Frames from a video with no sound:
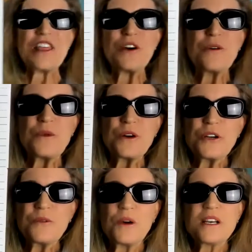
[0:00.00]
The
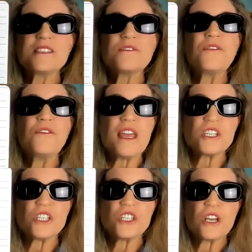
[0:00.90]
word was
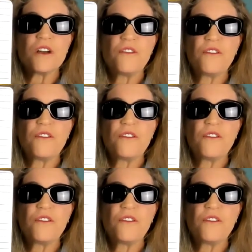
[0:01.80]
fish.